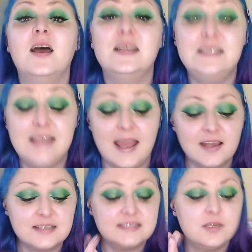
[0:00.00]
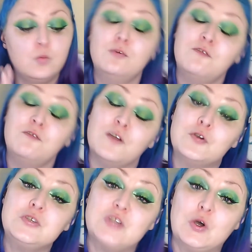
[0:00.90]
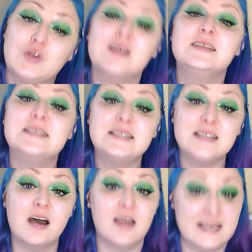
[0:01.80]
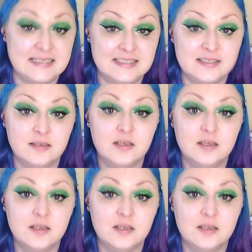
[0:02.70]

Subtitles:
Next, we will focus on size.